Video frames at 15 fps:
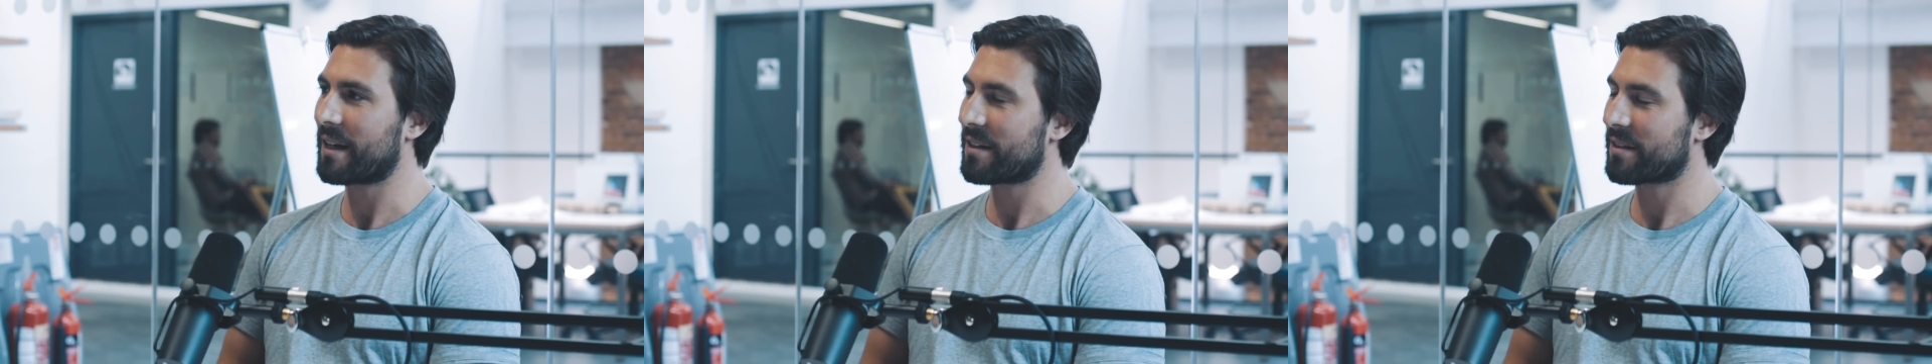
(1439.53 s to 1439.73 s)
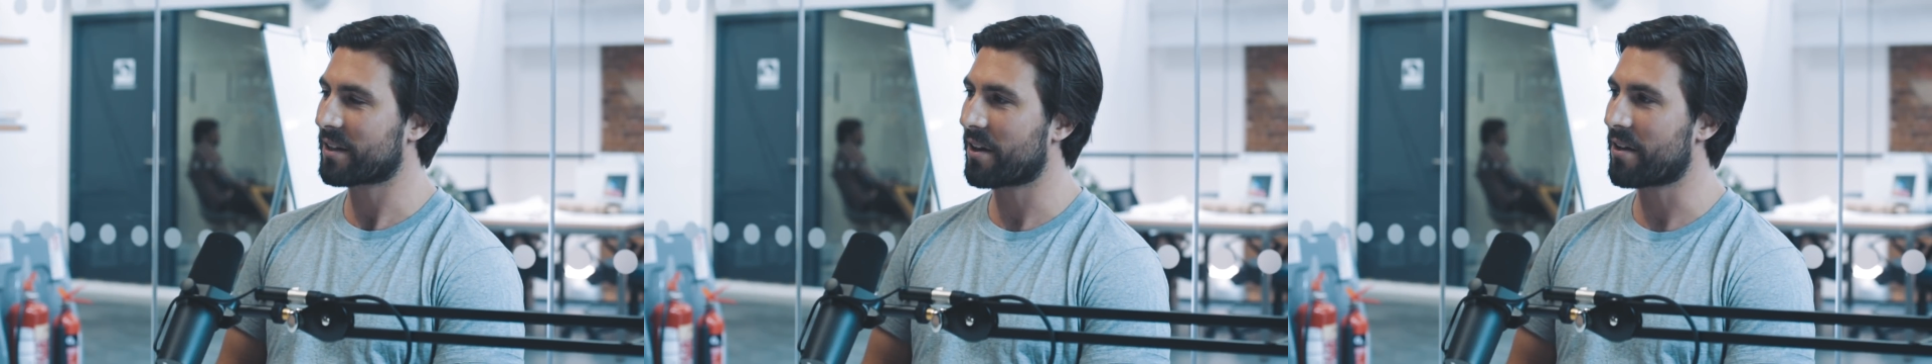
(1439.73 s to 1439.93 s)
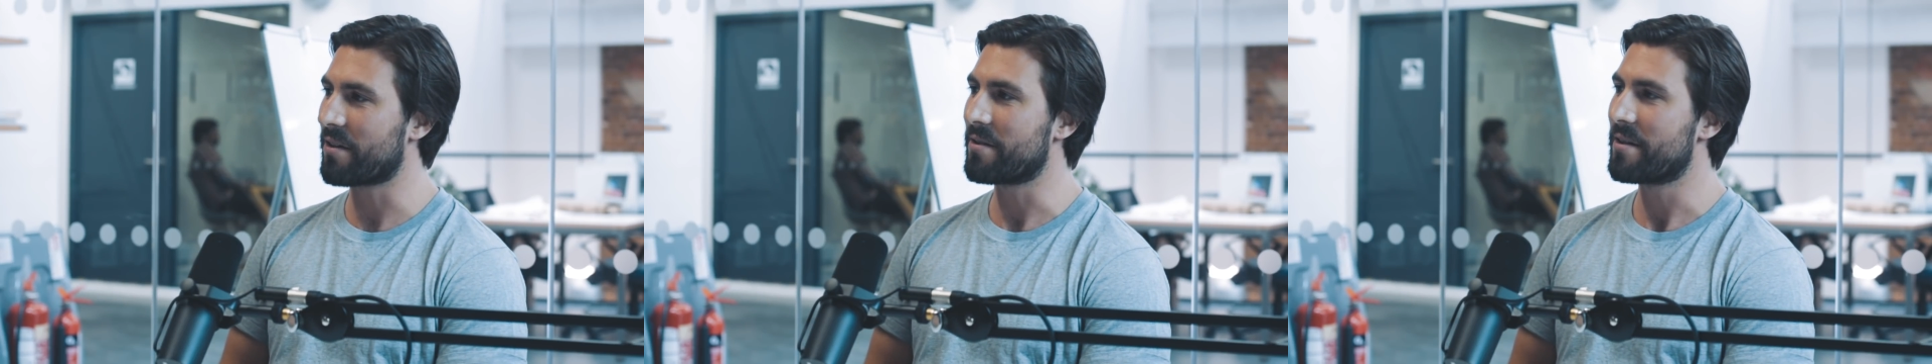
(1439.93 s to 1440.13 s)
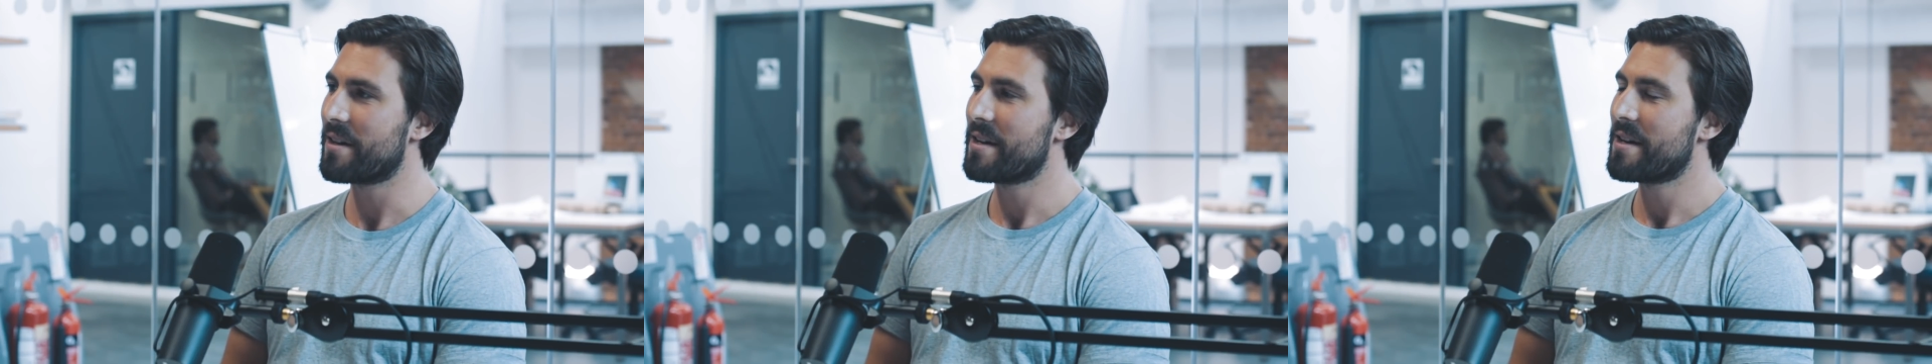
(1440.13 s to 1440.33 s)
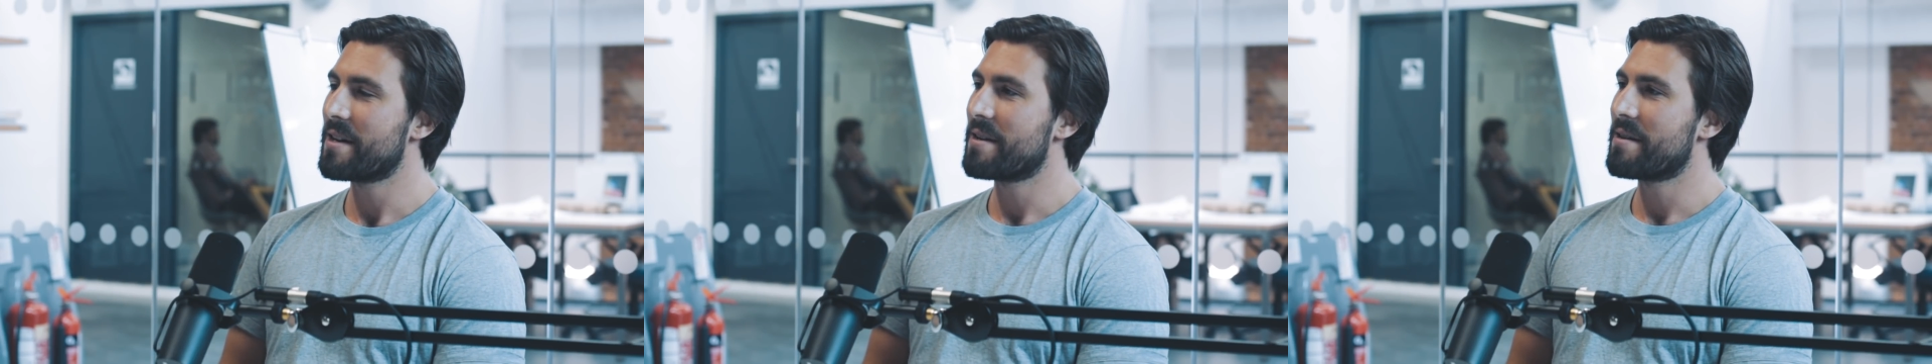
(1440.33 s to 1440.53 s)
Let's go.
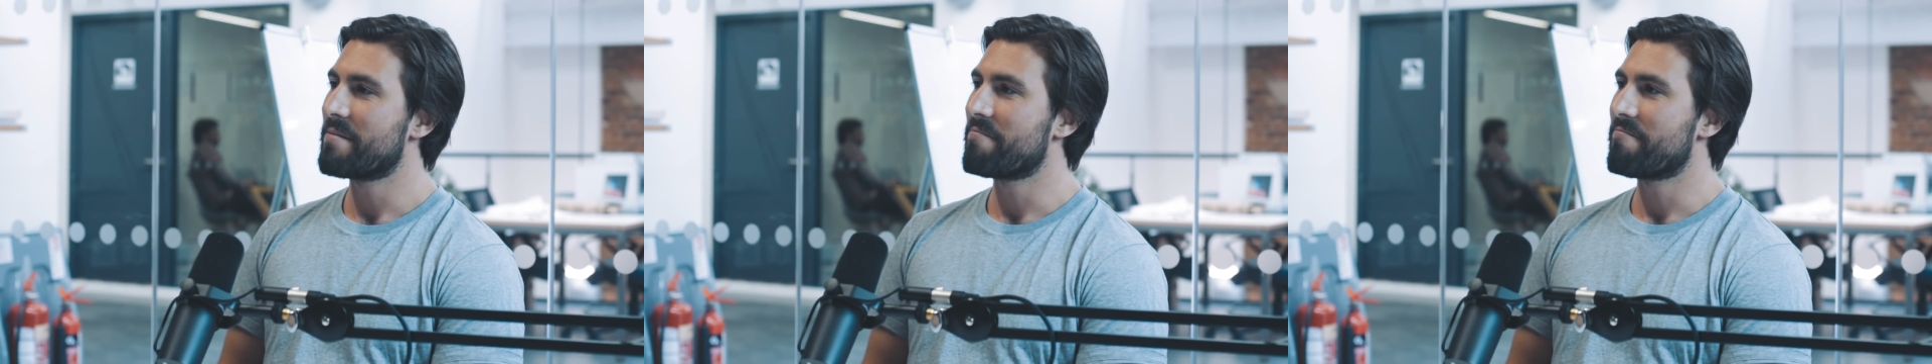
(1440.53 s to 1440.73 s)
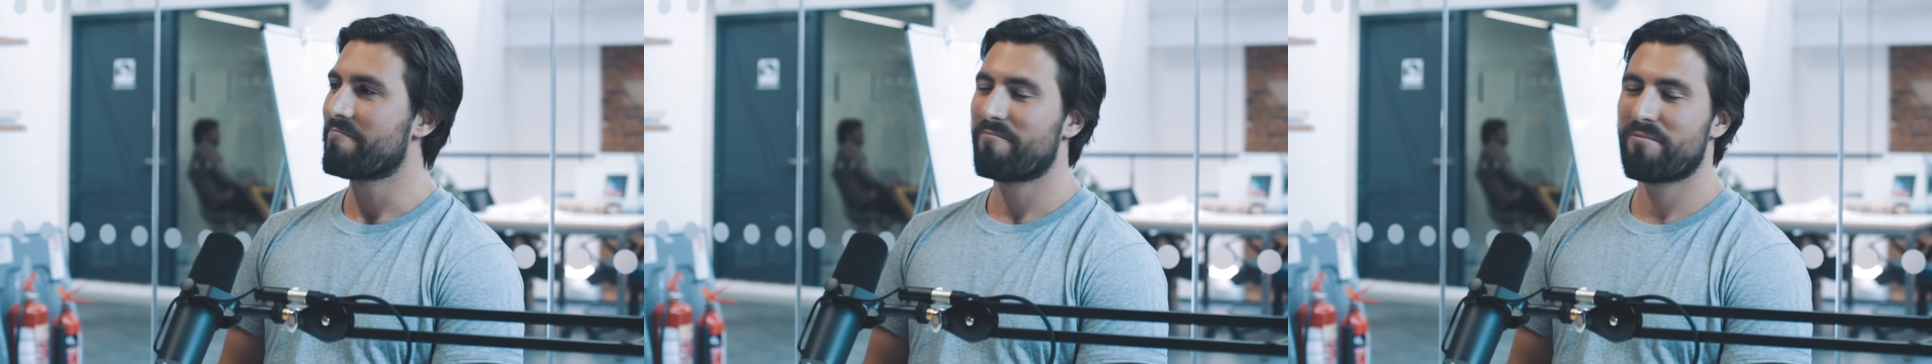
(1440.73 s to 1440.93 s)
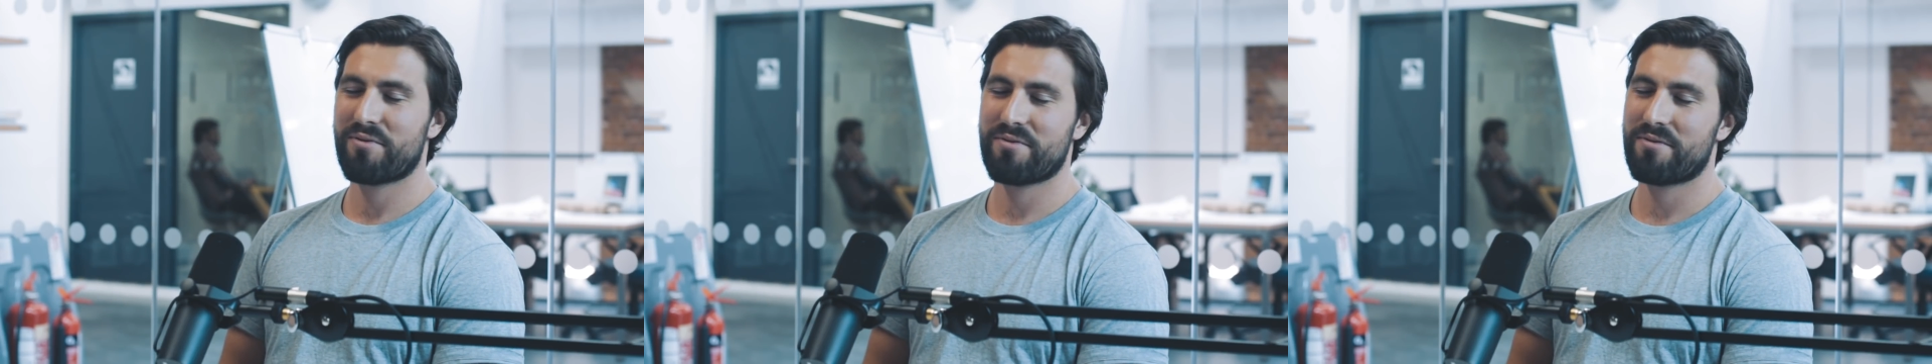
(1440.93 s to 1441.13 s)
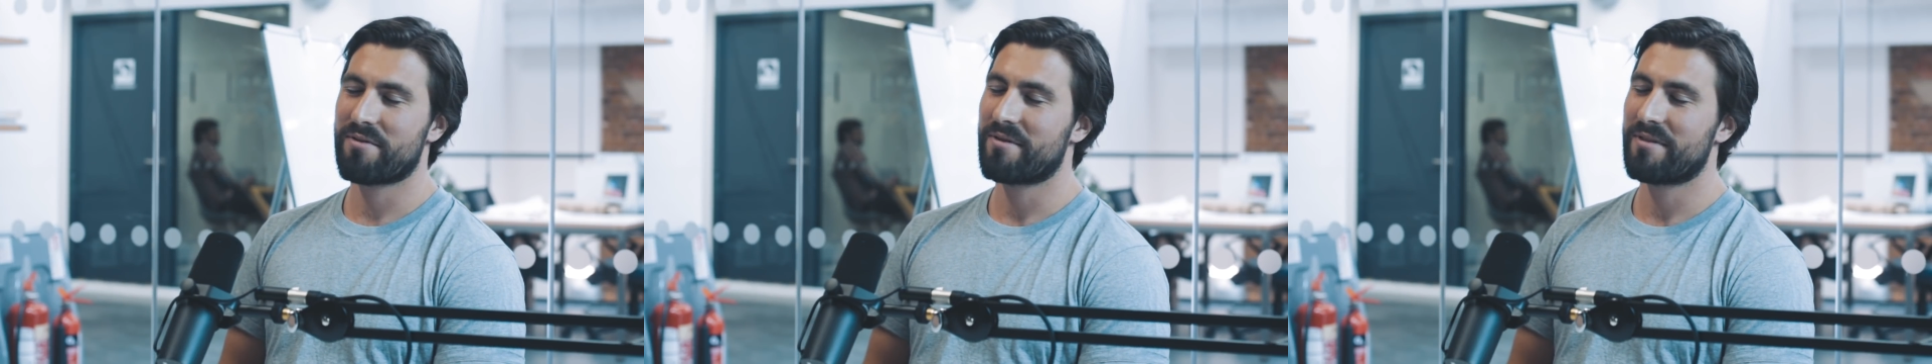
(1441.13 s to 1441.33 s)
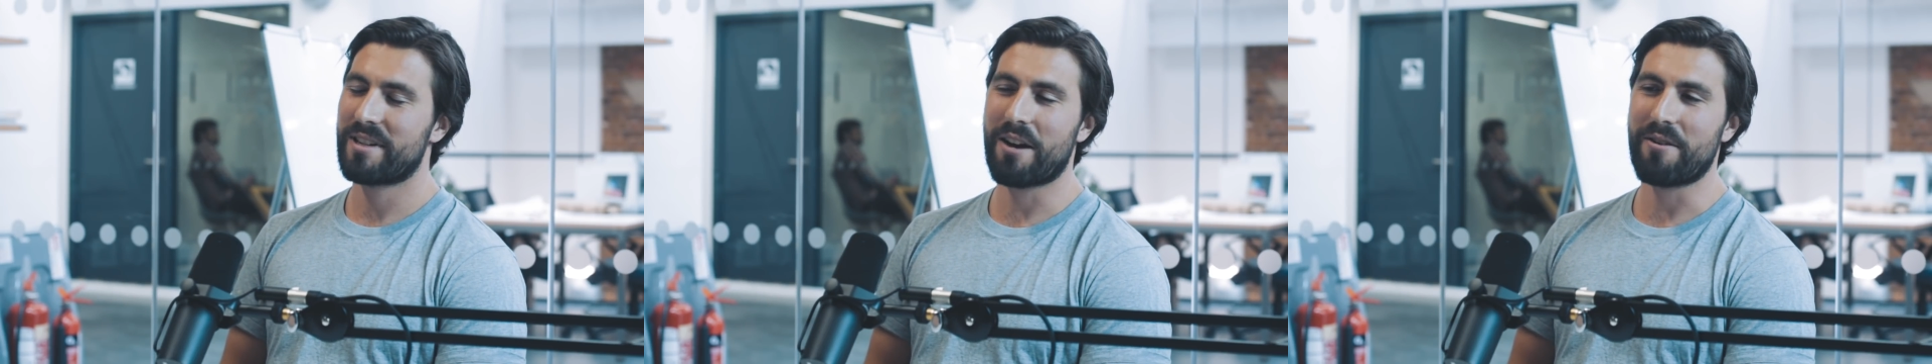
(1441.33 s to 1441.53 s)

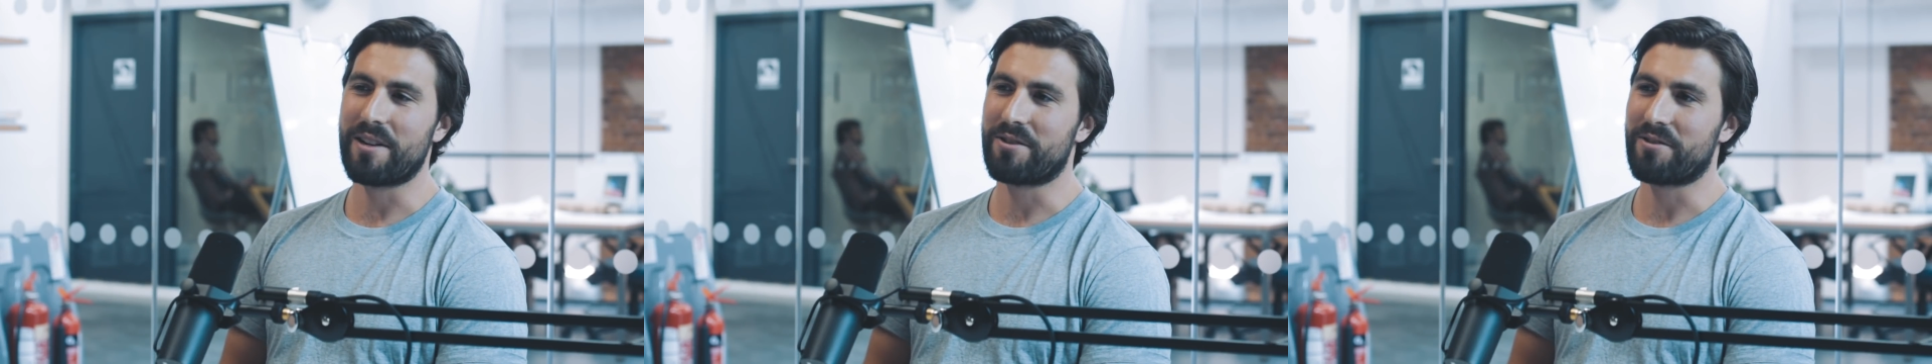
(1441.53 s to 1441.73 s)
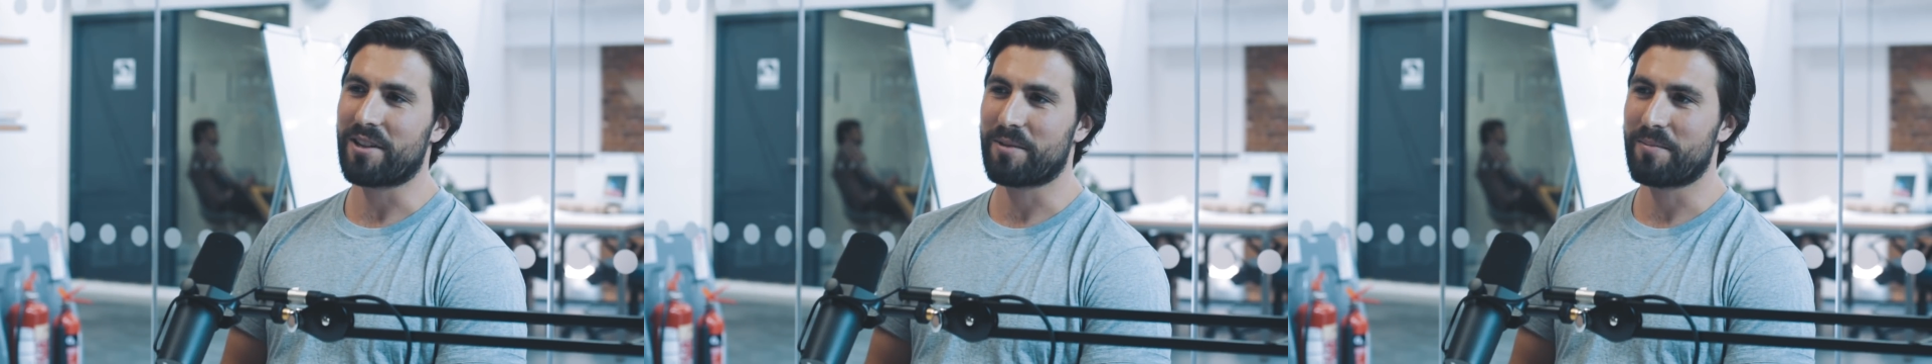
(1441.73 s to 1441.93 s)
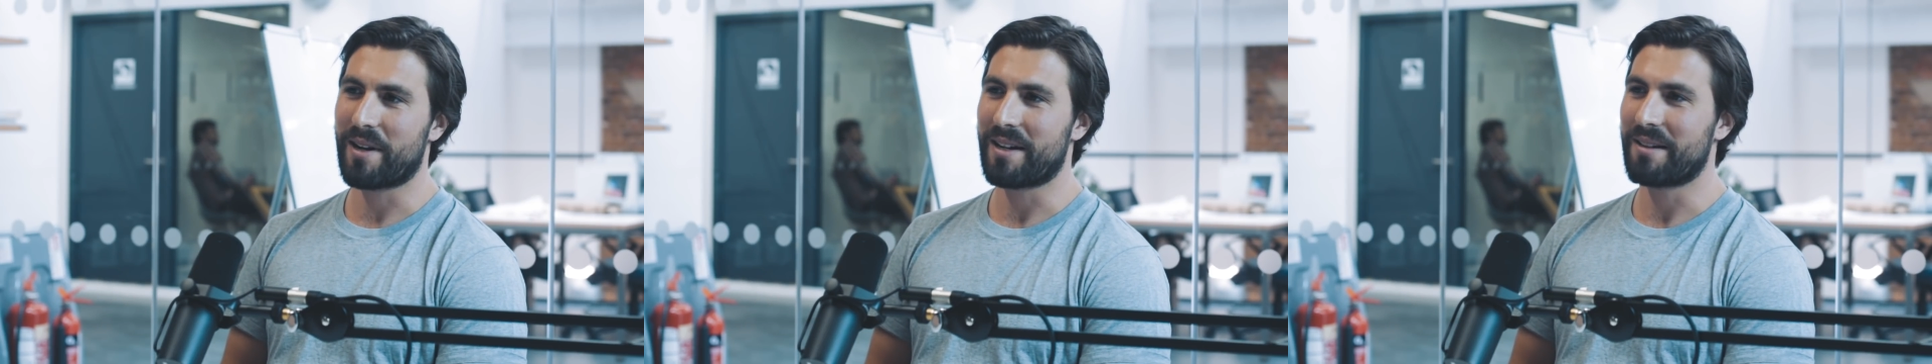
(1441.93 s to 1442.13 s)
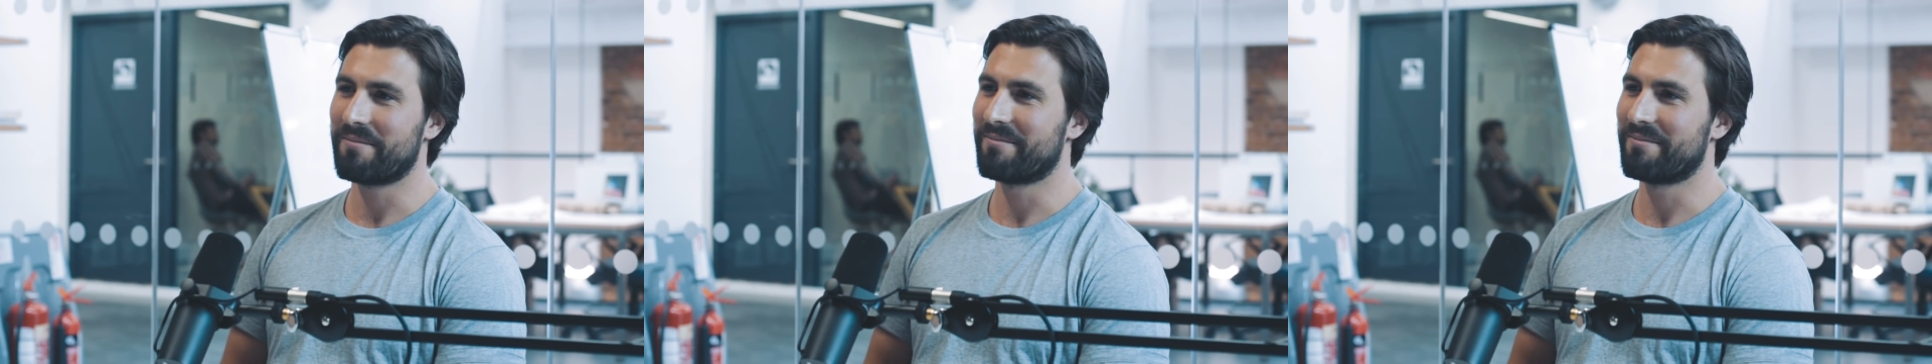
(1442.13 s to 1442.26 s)
No interest, mate.